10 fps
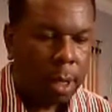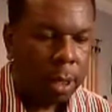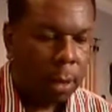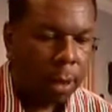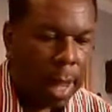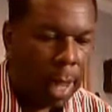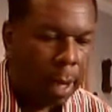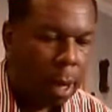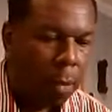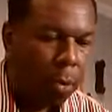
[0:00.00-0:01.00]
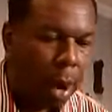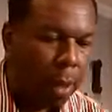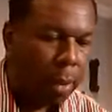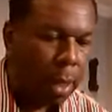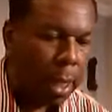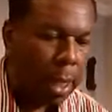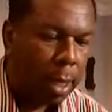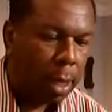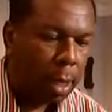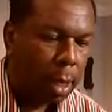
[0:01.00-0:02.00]
So line it up properly
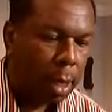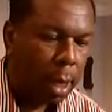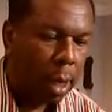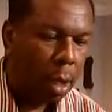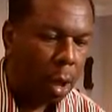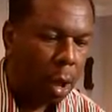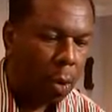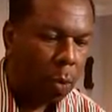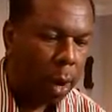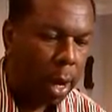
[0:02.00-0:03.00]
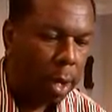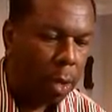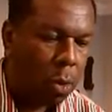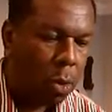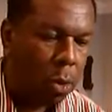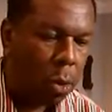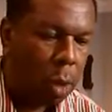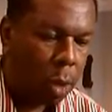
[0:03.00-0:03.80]
along where you